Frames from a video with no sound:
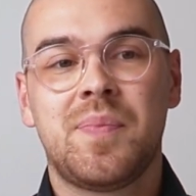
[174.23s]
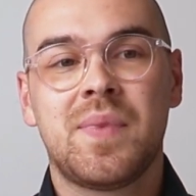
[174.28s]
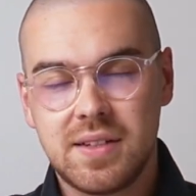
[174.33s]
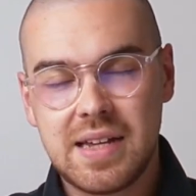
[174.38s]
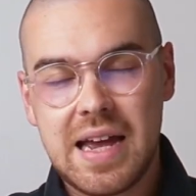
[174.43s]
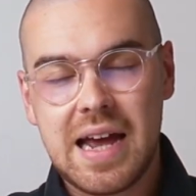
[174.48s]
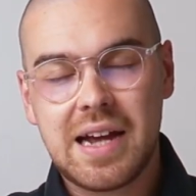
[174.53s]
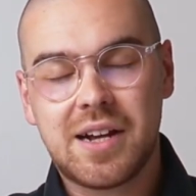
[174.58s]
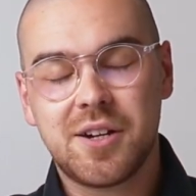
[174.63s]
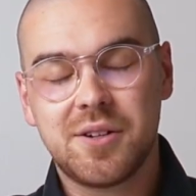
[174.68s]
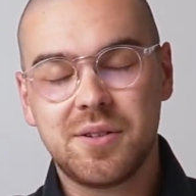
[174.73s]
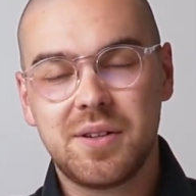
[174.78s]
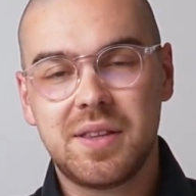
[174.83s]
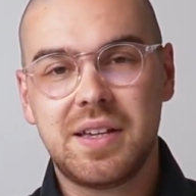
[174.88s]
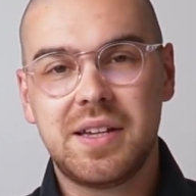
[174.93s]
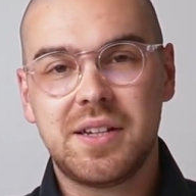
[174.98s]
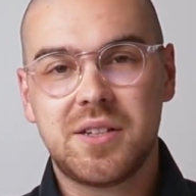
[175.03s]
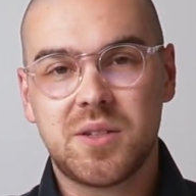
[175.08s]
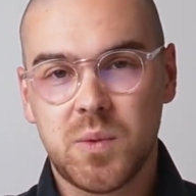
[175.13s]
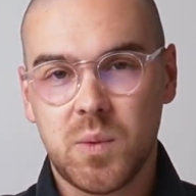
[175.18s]
This echoed
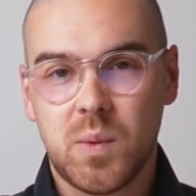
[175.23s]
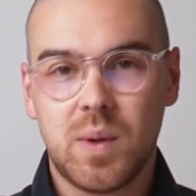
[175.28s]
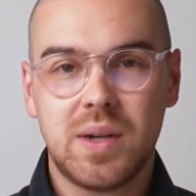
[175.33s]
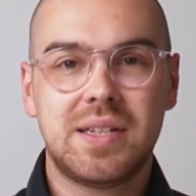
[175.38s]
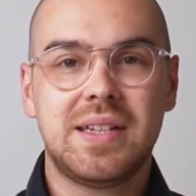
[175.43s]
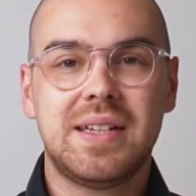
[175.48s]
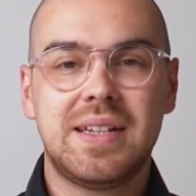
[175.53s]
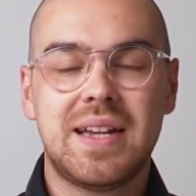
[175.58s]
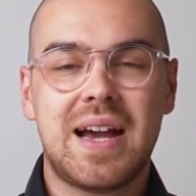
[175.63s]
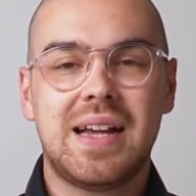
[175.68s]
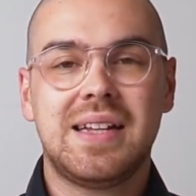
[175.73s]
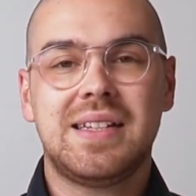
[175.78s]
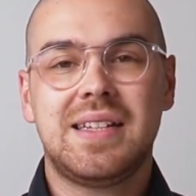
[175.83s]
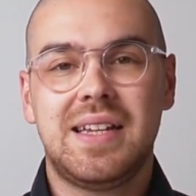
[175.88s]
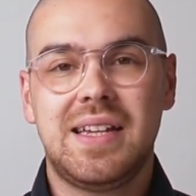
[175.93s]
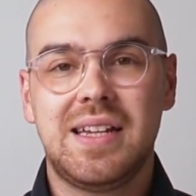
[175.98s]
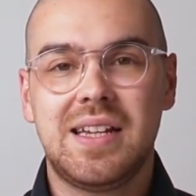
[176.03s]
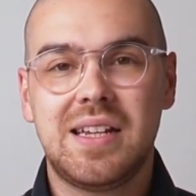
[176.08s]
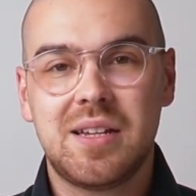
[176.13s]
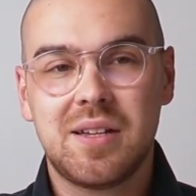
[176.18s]
the
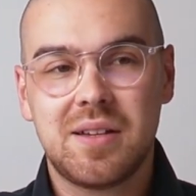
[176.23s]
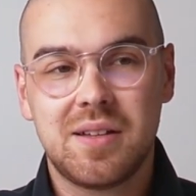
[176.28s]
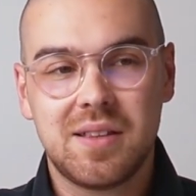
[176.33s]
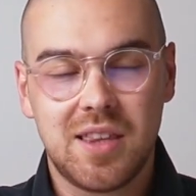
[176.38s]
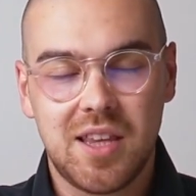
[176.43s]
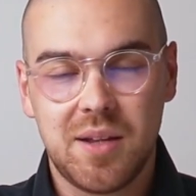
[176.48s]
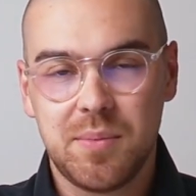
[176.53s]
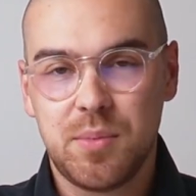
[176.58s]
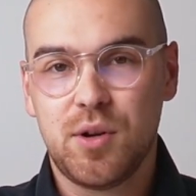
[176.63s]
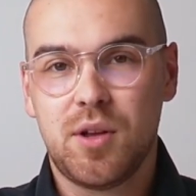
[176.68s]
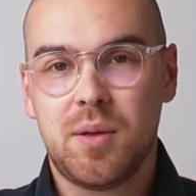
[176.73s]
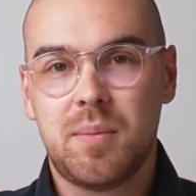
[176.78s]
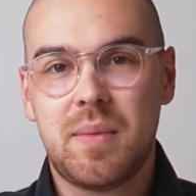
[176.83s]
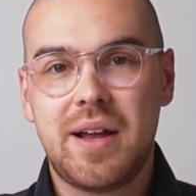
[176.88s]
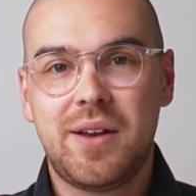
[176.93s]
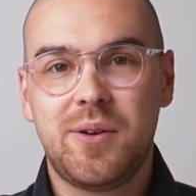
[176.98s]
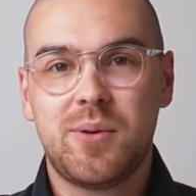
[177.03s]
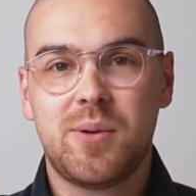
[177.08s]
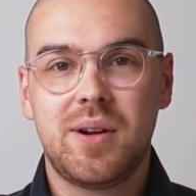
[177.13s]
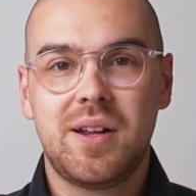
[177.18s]
2019 Liberal
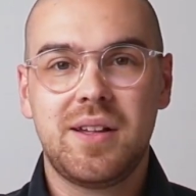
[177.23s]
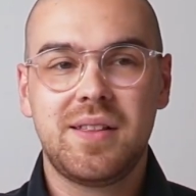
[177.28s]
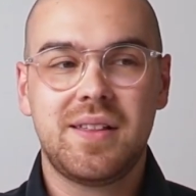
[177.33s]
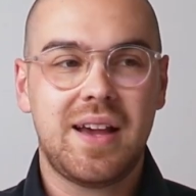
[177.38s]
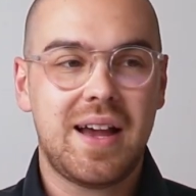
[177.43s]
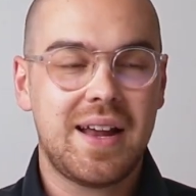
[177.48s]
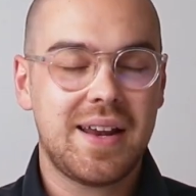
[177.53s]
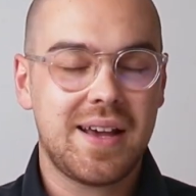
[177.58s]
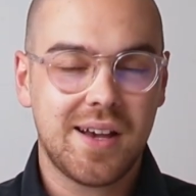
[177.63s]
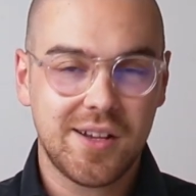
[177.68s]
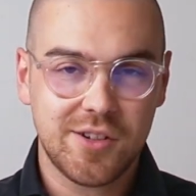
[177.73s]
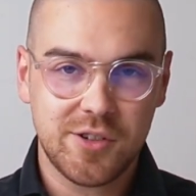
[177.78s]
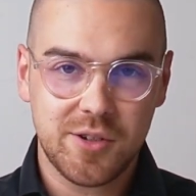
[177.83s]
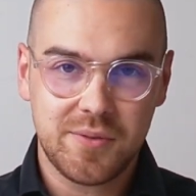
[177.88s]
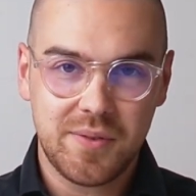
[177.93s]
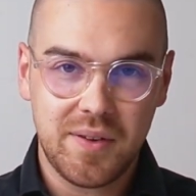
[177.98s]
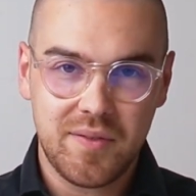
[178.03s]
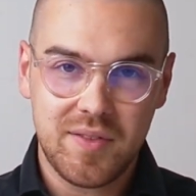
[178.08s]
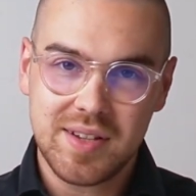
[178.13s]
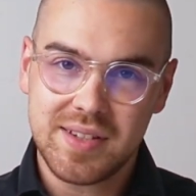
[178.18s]
minority. They had
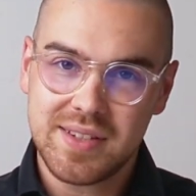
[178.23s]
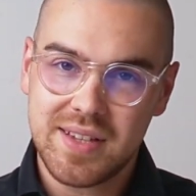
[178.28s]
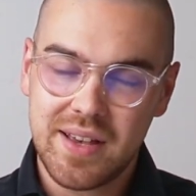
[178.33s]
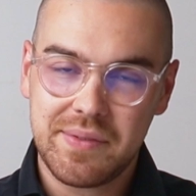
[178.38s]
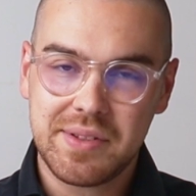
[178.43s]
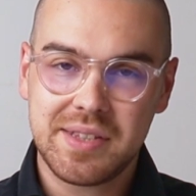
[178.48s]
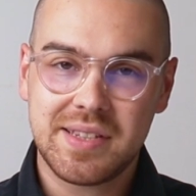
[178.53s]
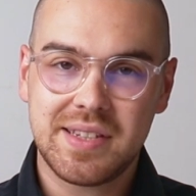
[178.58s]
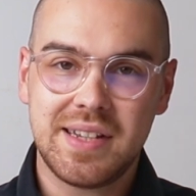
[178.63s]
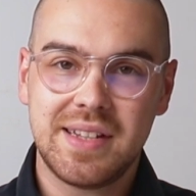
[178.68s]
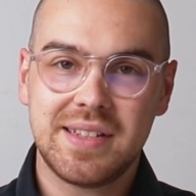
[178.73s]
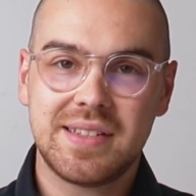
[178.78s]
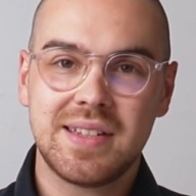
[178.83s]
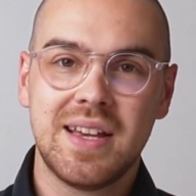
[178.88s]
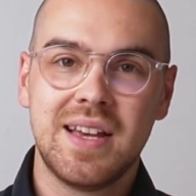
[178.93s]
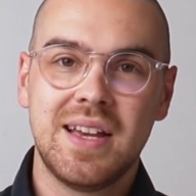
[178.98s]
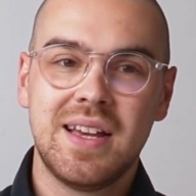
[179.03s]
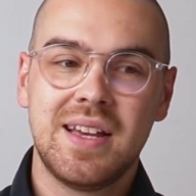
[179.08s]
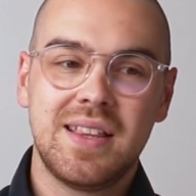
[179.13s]
157 seats.